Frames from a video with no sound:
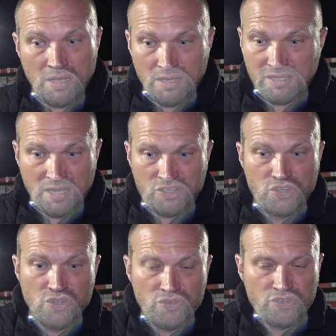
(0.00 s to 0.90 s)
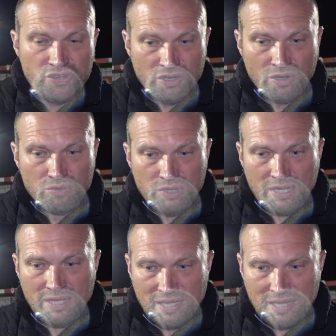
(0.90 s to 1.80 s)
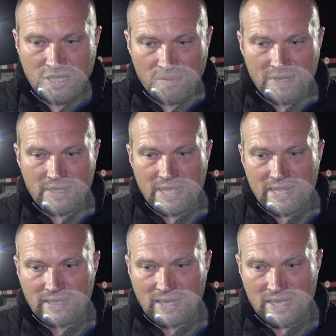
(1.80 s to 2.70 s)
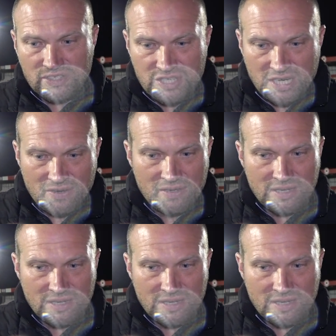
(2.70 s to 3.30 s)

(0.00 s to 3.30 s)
It's huge. You know, coming at the end of last year,